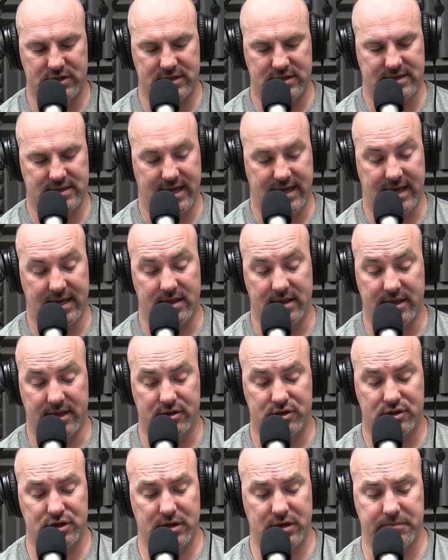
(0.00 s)
is again
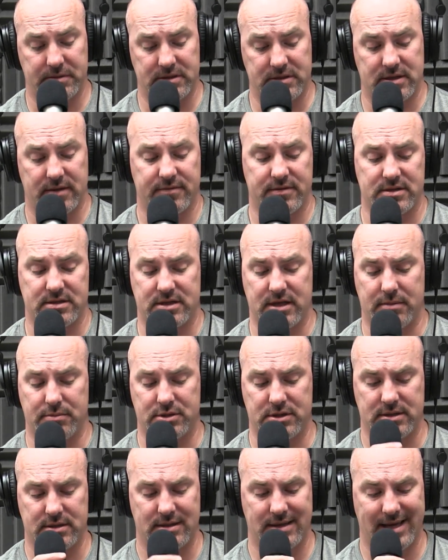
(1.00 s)
Leadership and Self
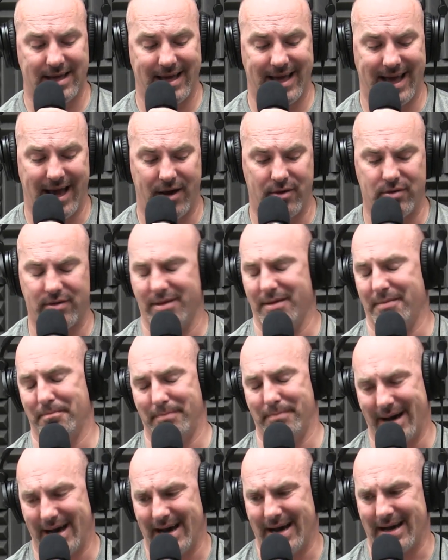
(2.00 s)
Deception Get Out of the
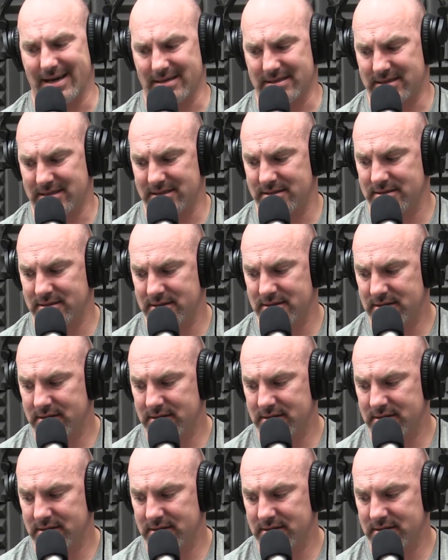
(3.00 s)
Box,